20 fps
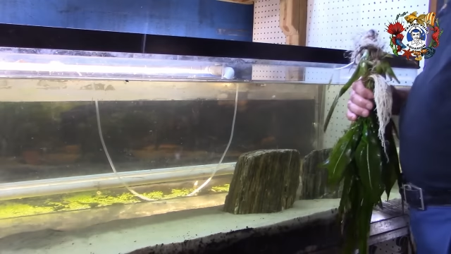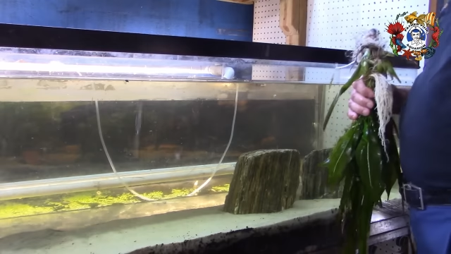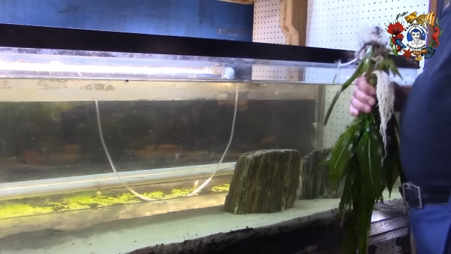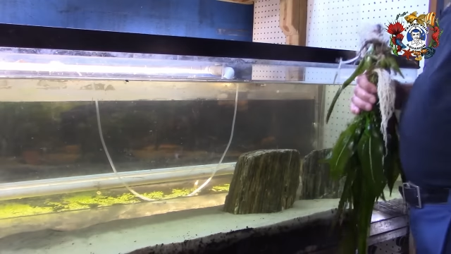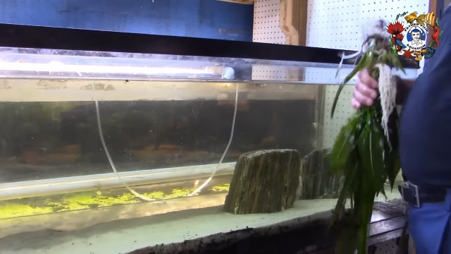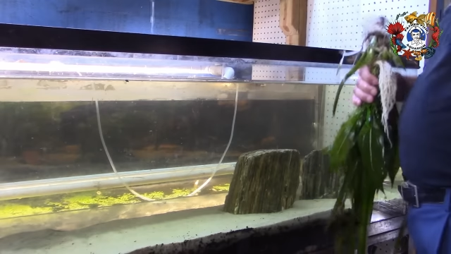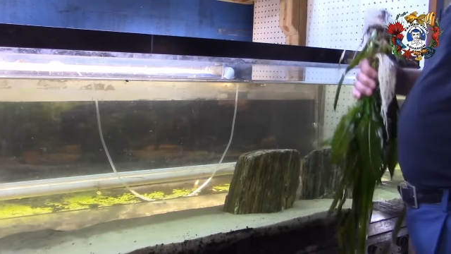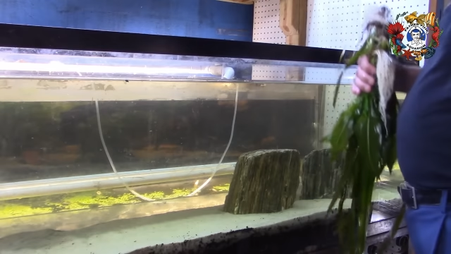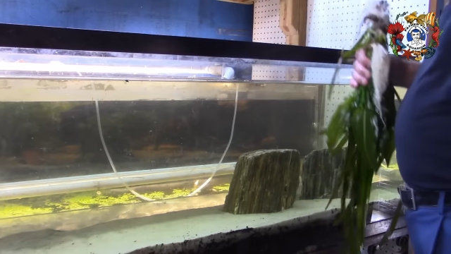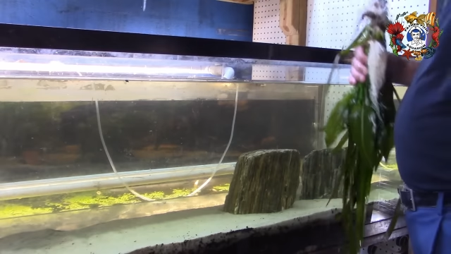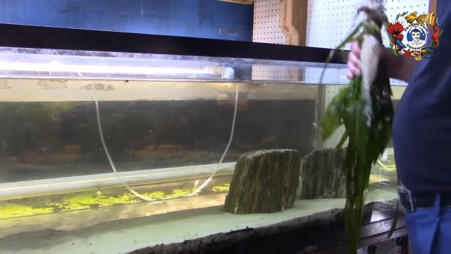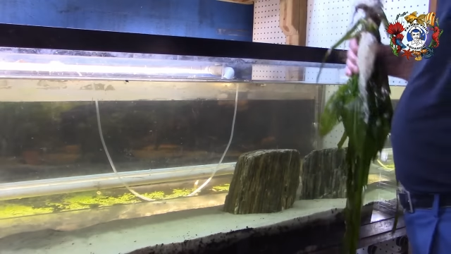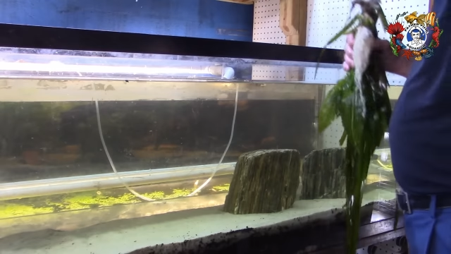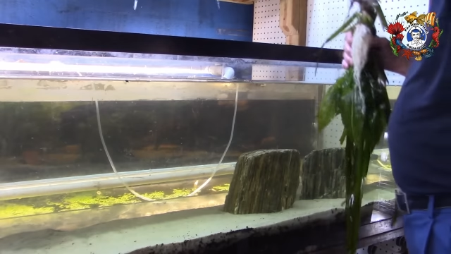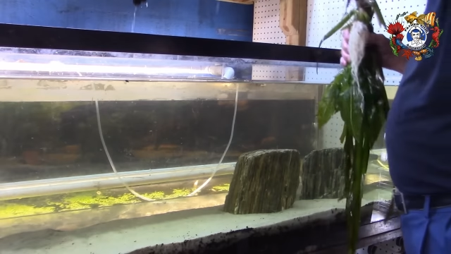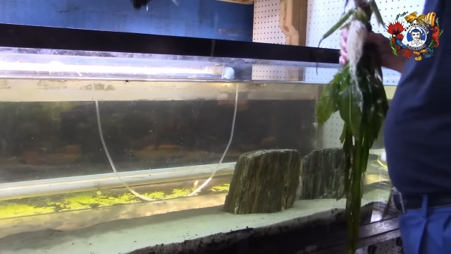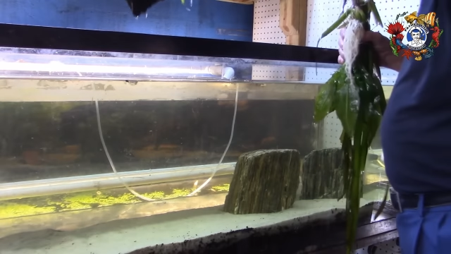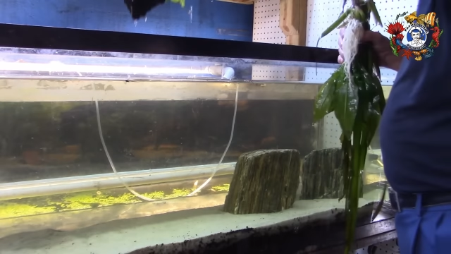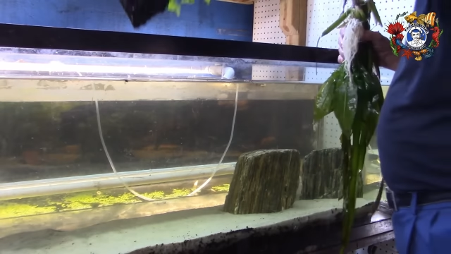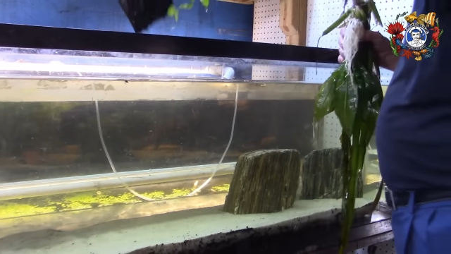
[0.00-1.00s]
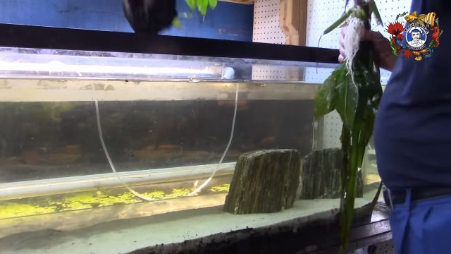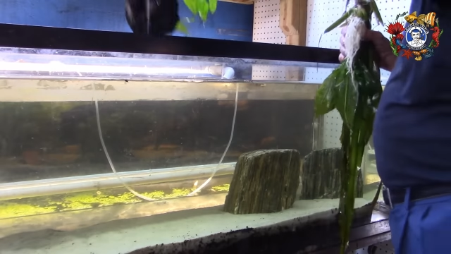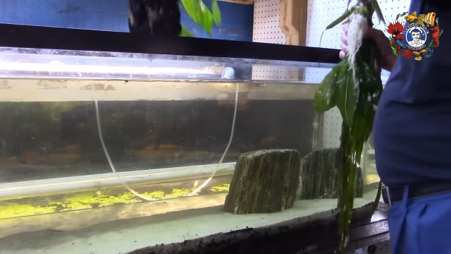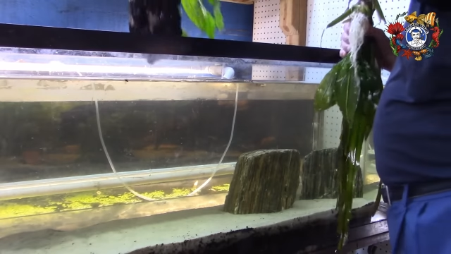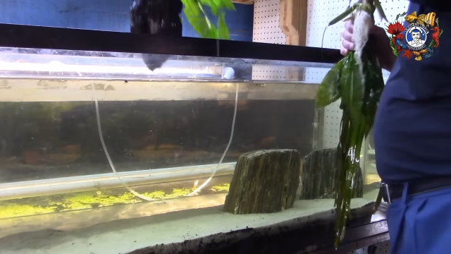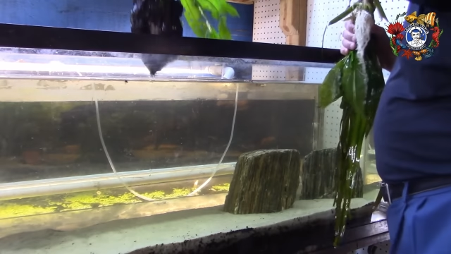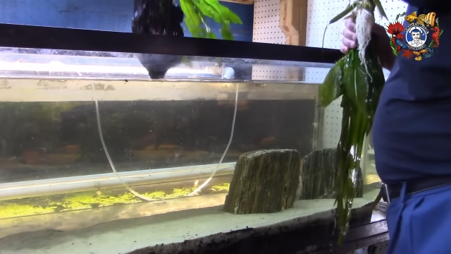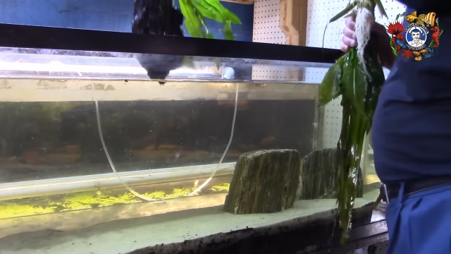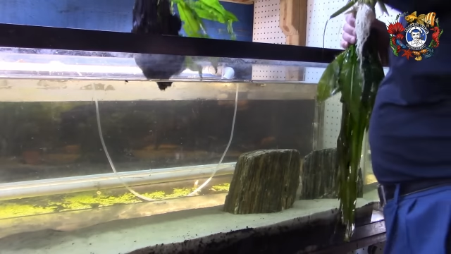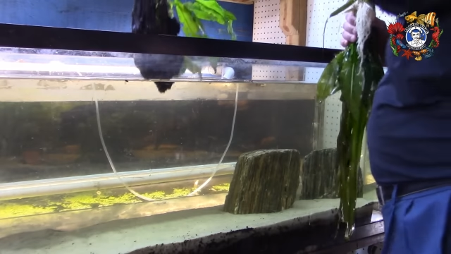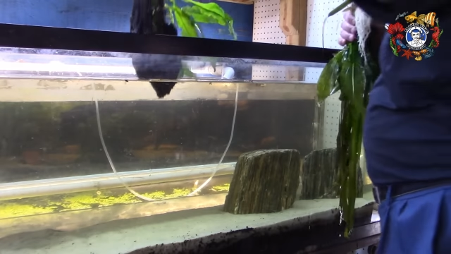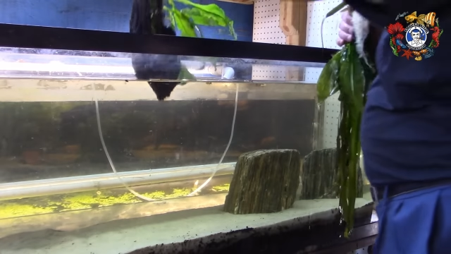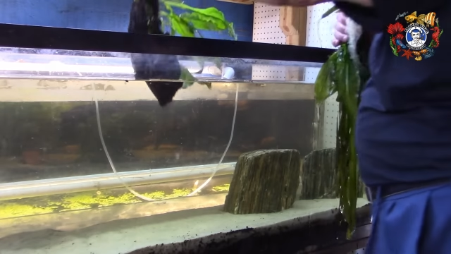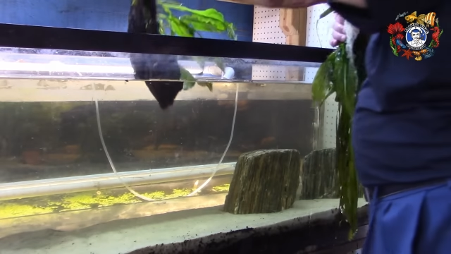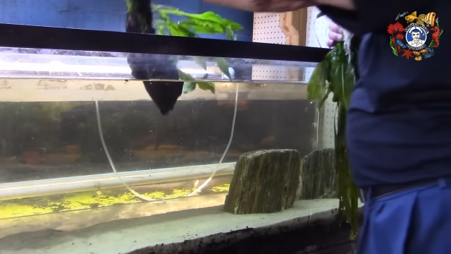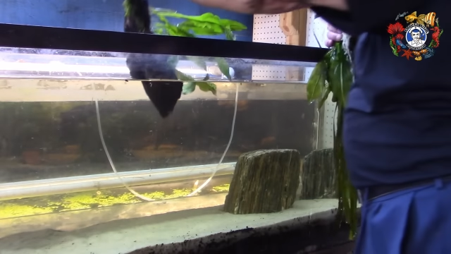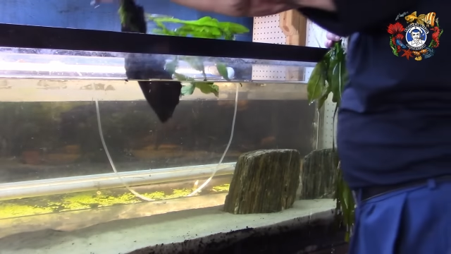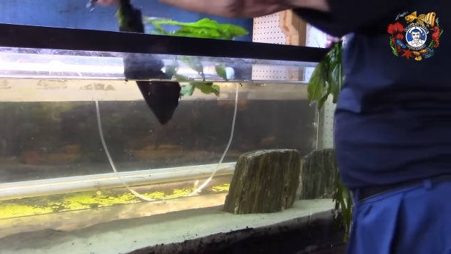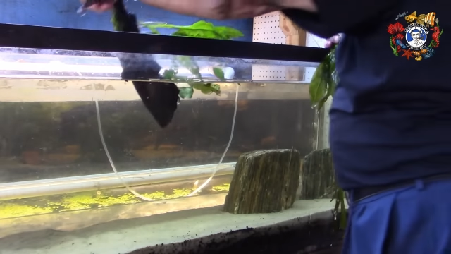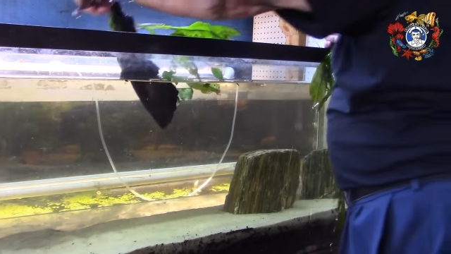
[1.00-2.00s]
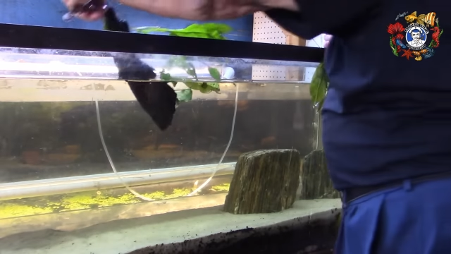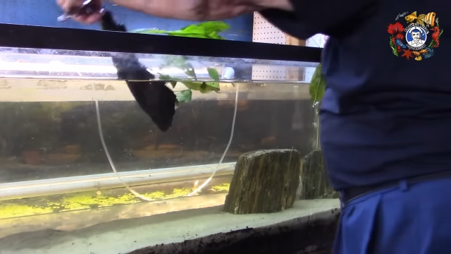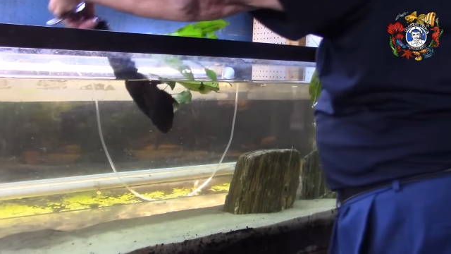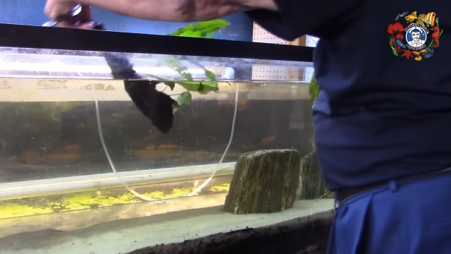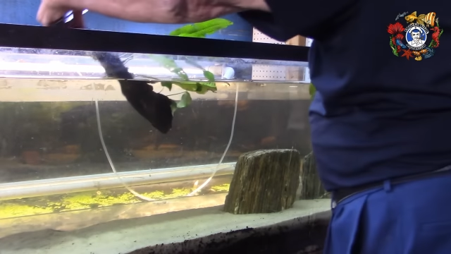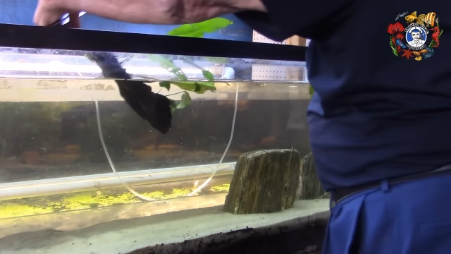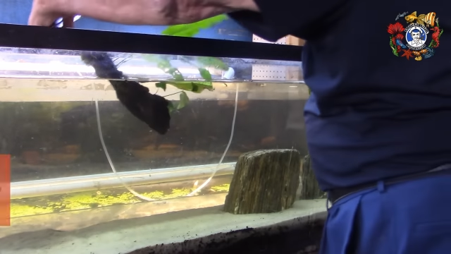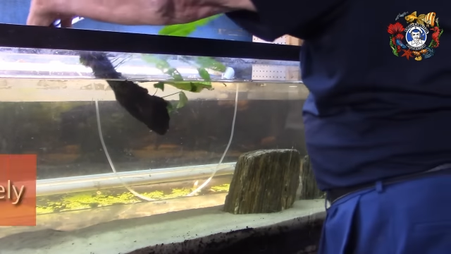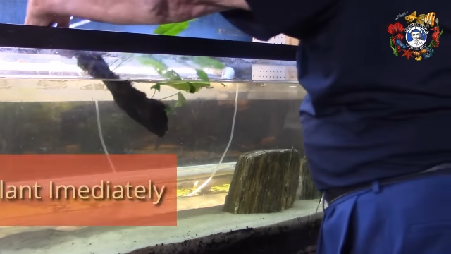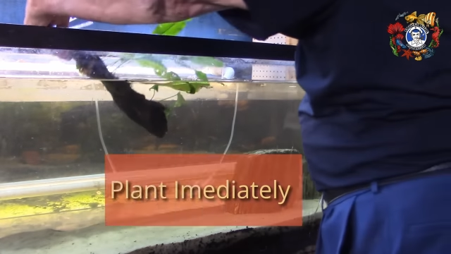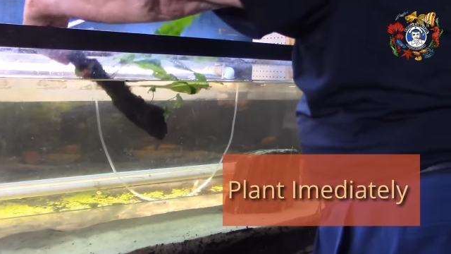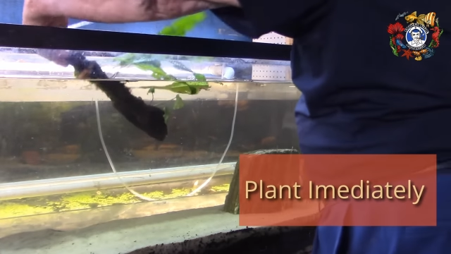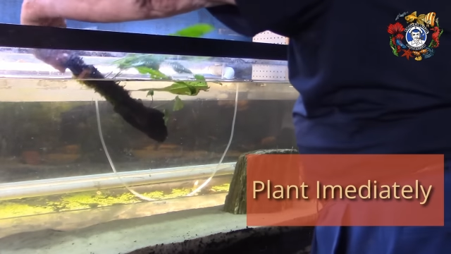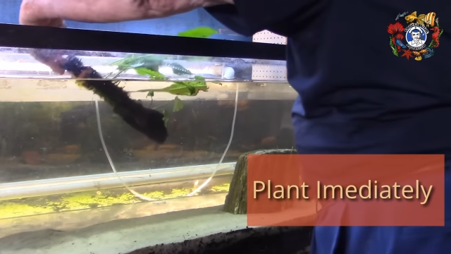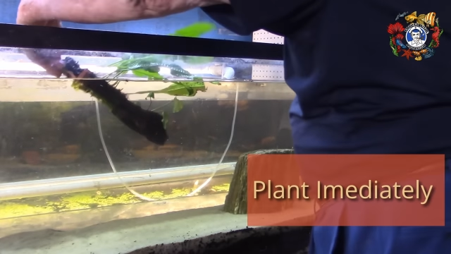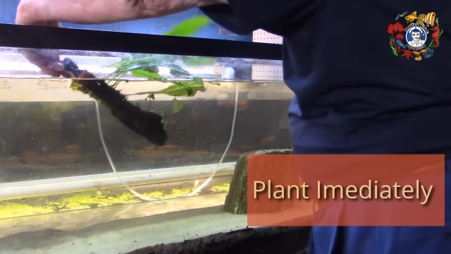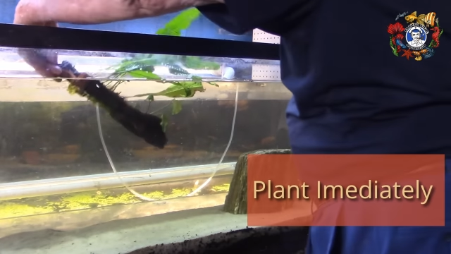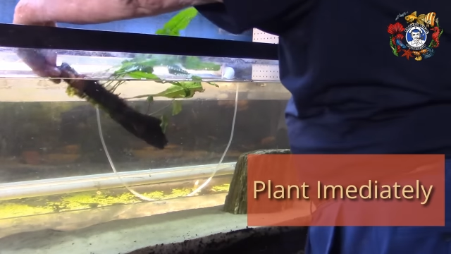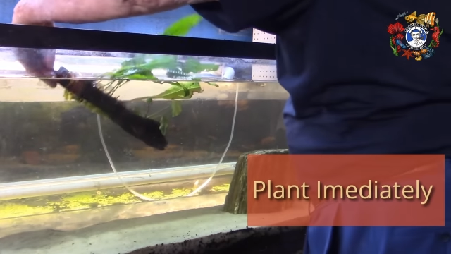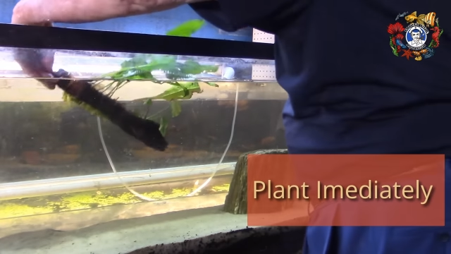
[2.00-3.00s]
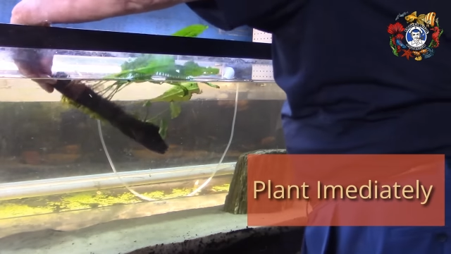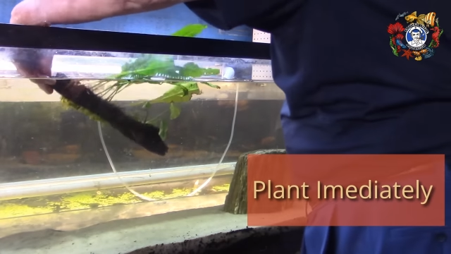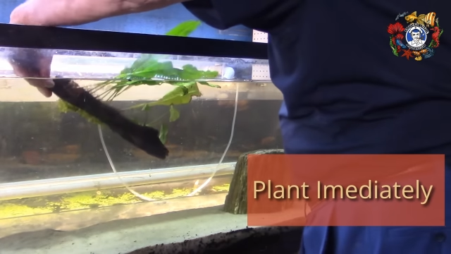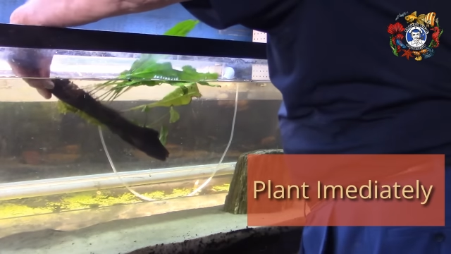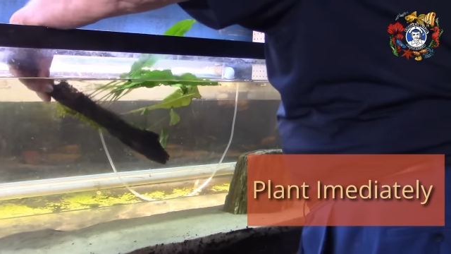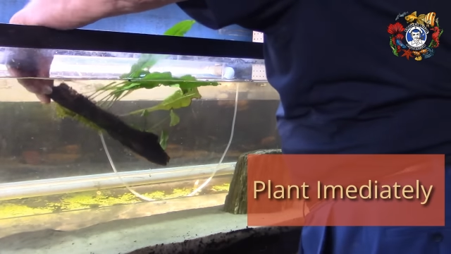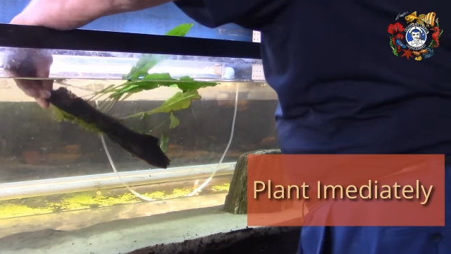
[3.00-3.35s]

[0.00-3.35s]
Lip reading: (no speaker visible)